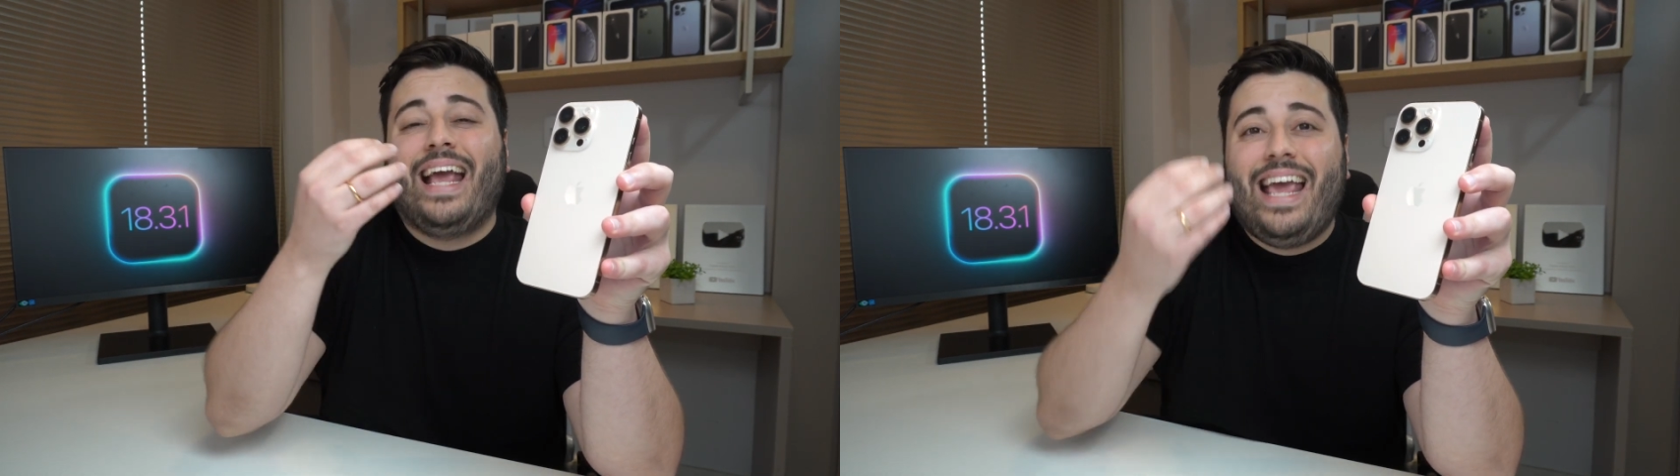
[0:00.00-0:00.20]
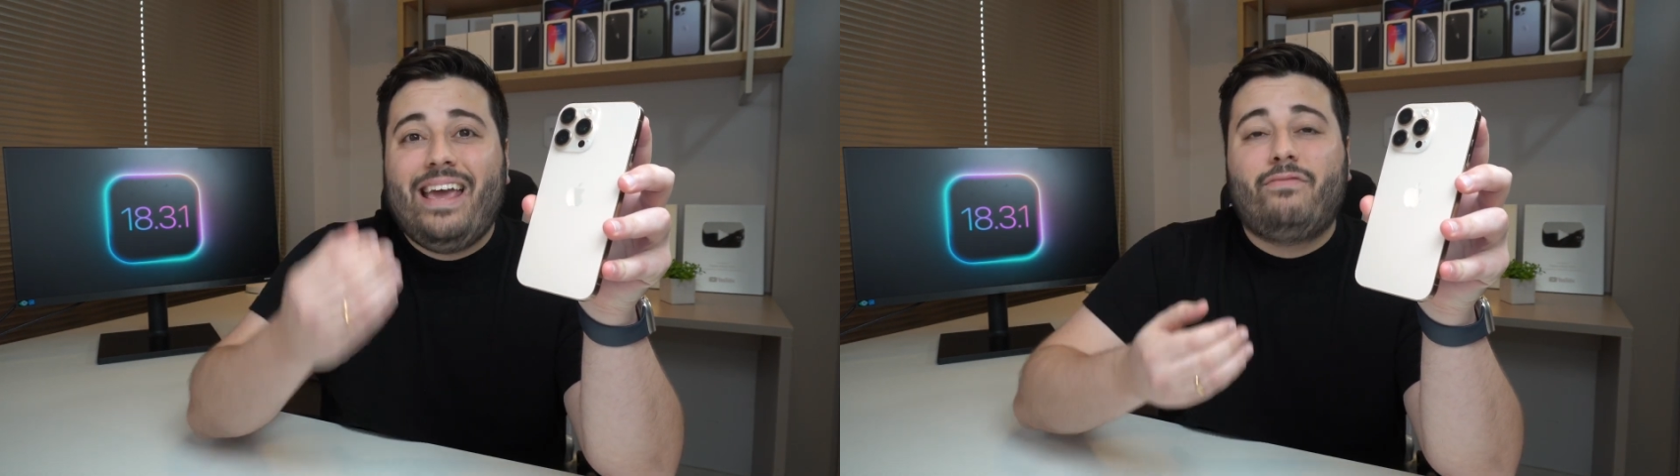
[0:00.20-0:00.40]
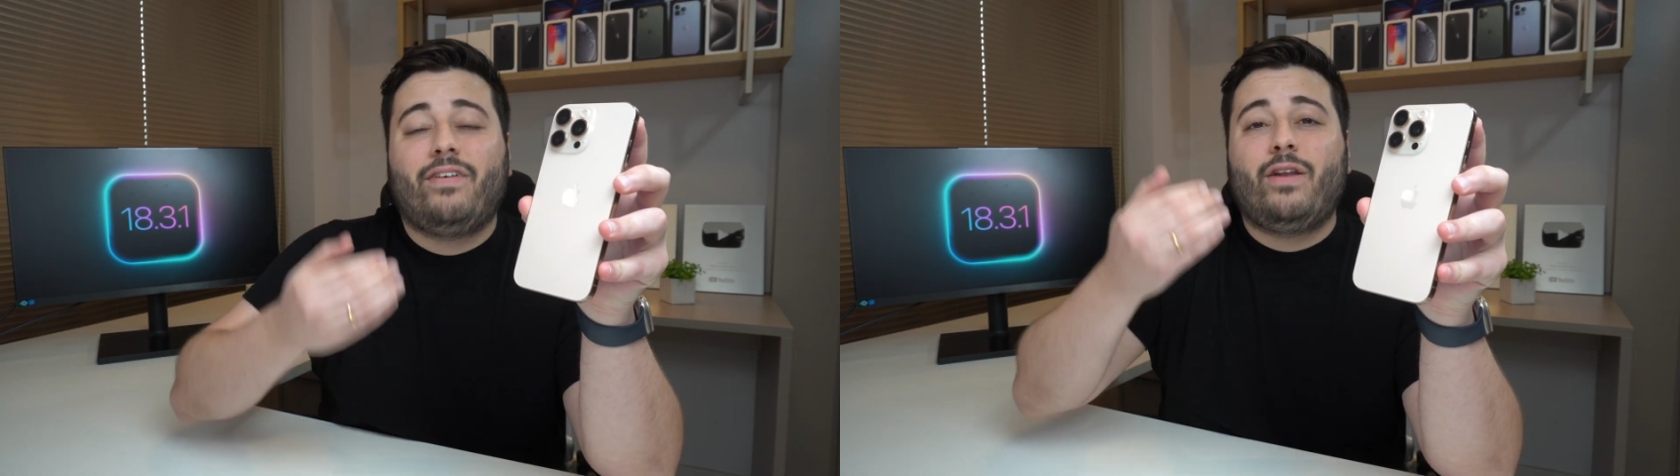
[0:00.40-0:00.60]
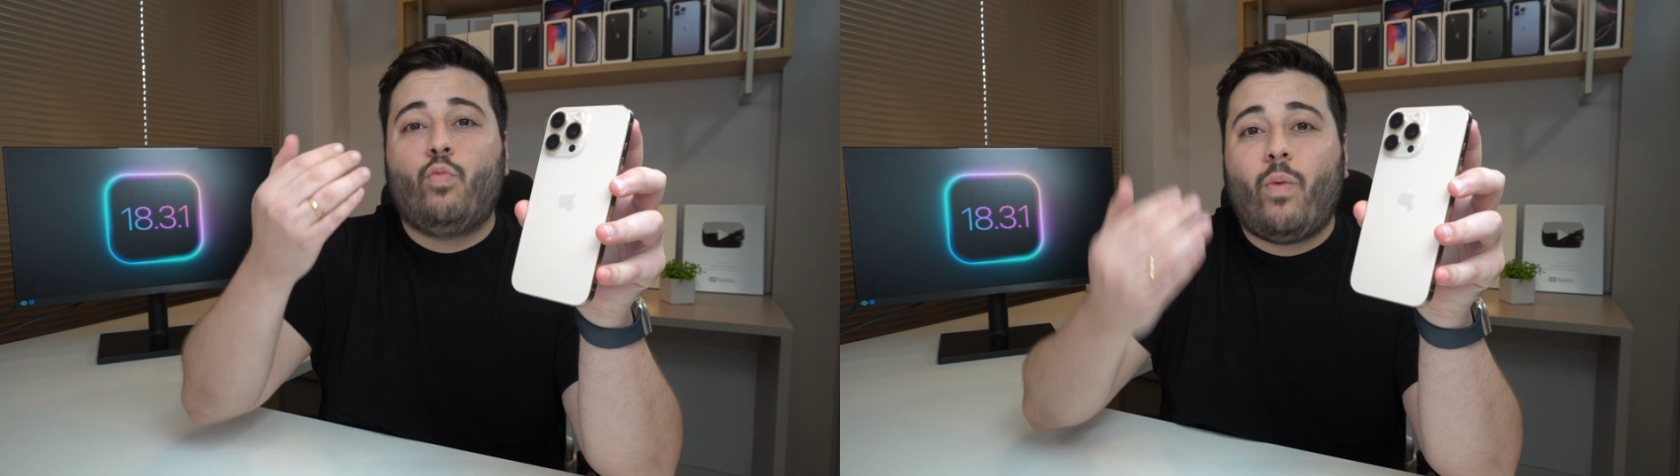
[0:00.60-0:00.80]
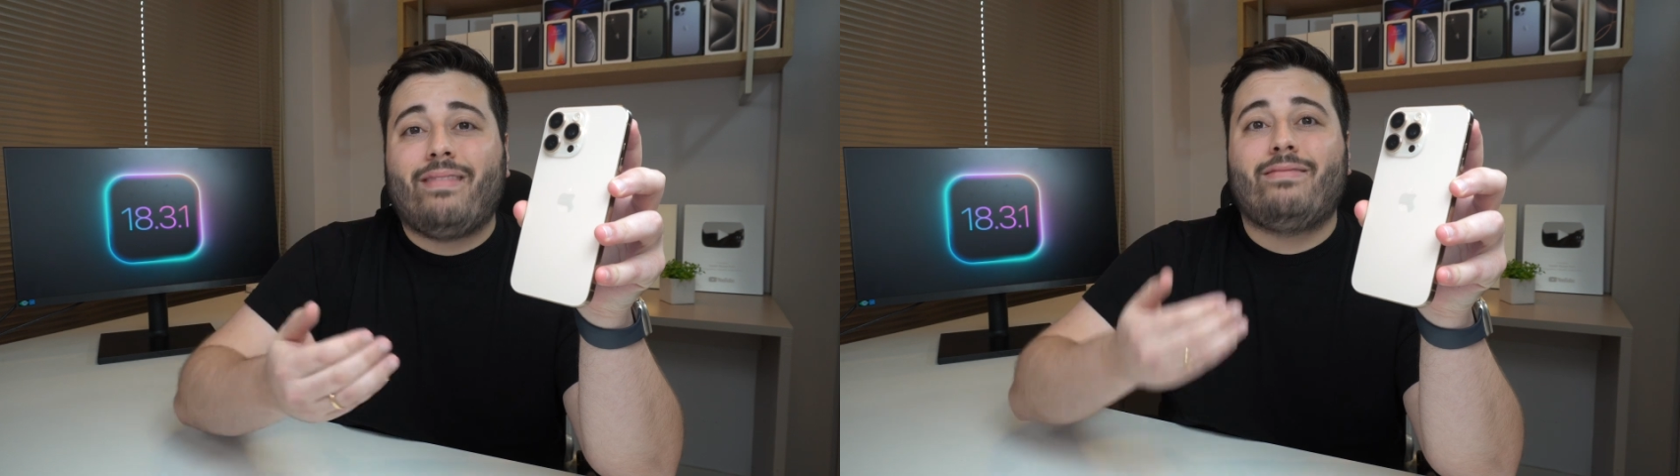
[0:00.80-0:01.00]

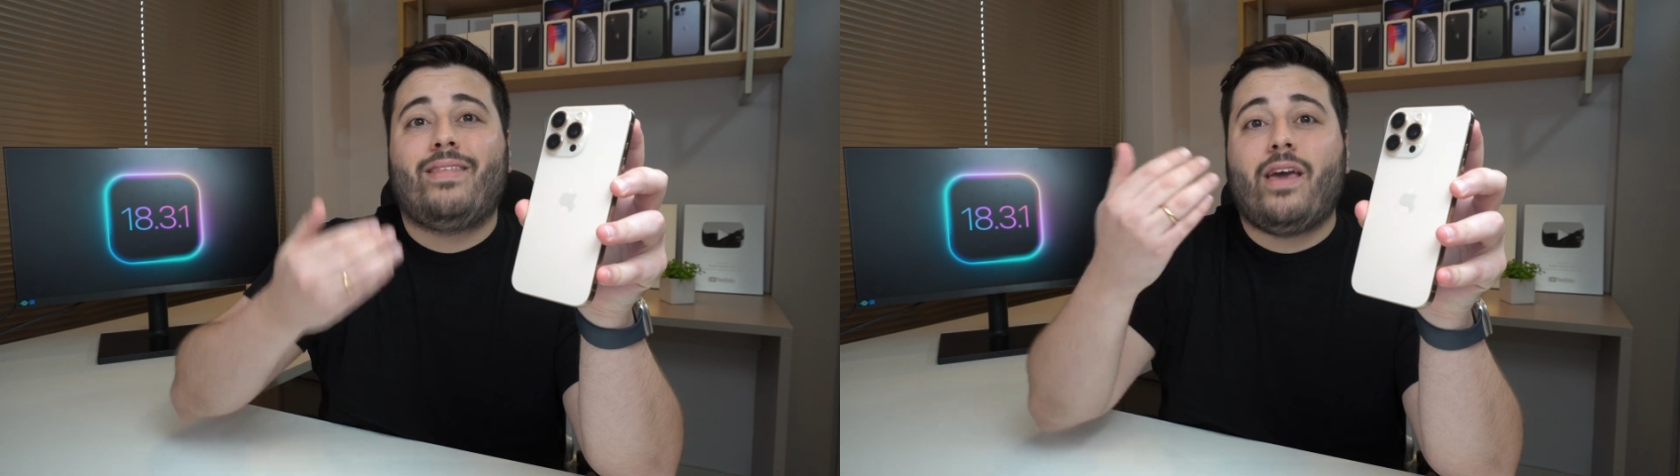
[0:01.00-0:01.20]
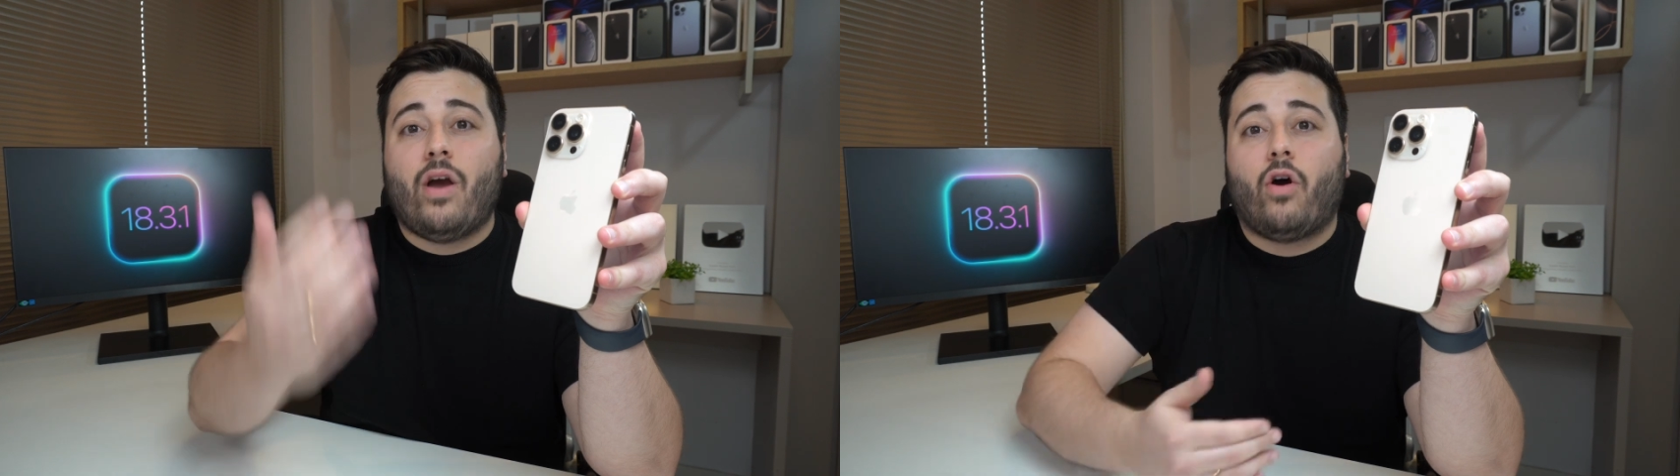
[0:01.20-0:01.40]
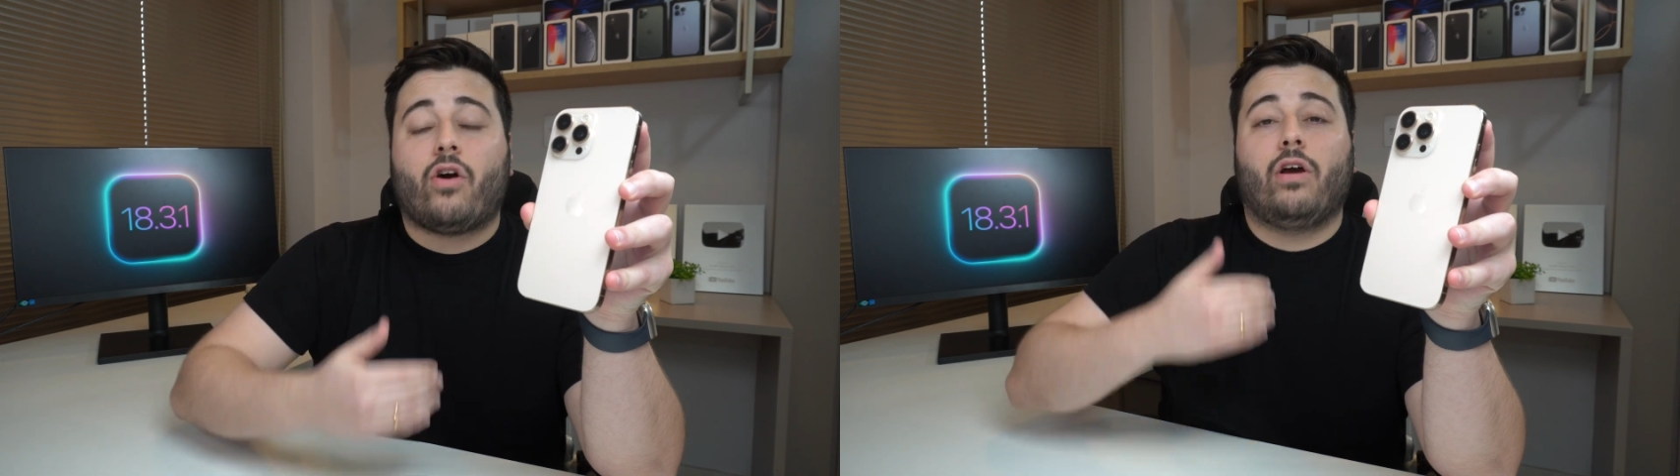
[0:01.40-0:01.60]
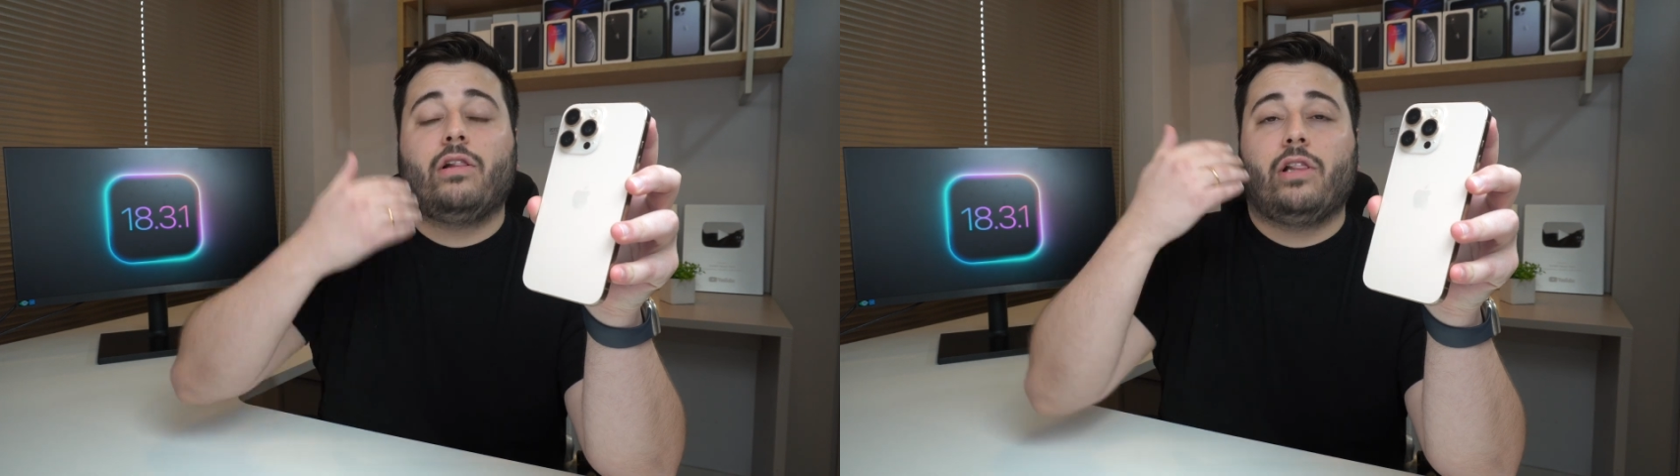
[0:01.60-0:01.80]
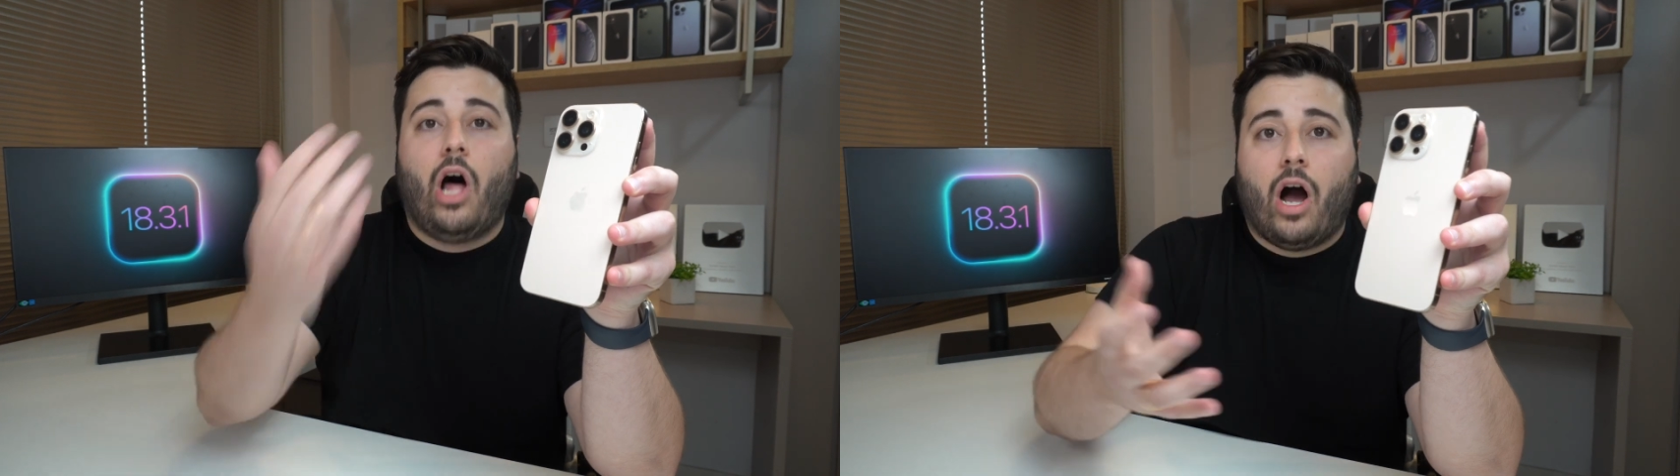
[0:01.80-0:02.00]
even when they are
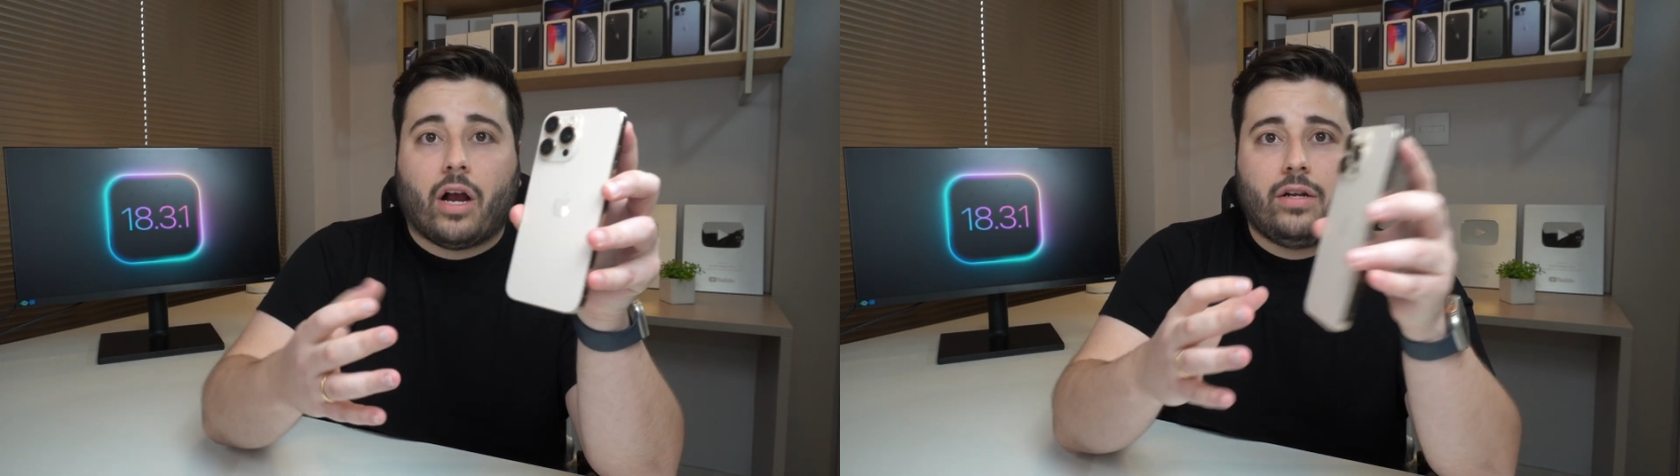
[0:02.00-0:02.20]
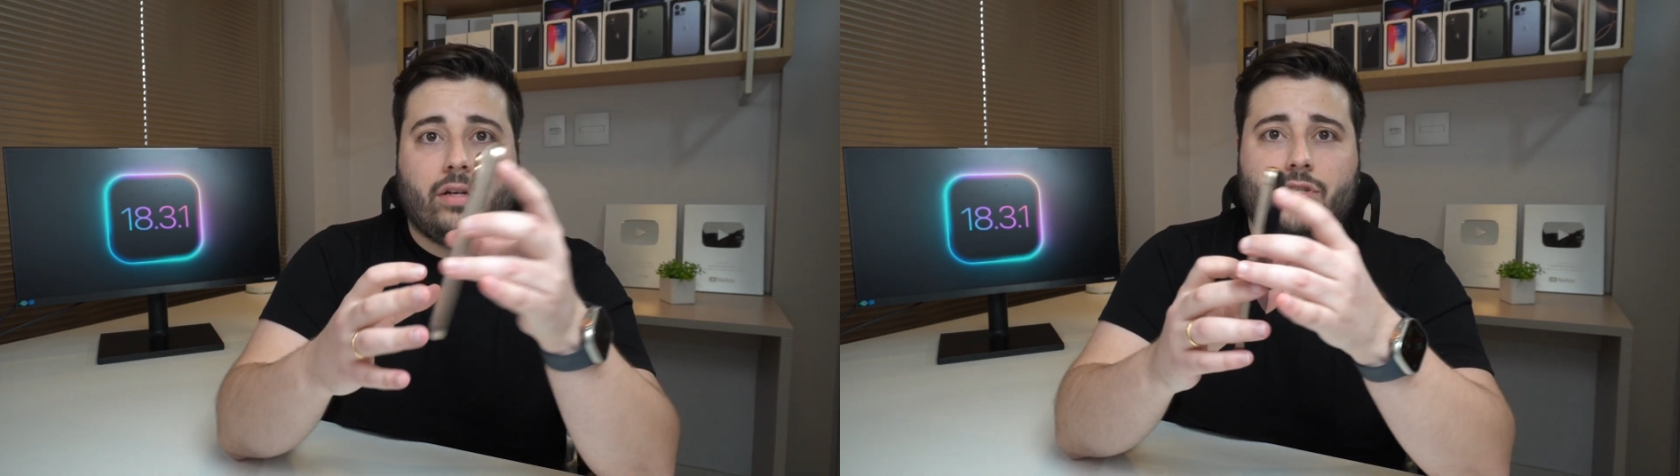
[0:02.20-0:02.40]
locked.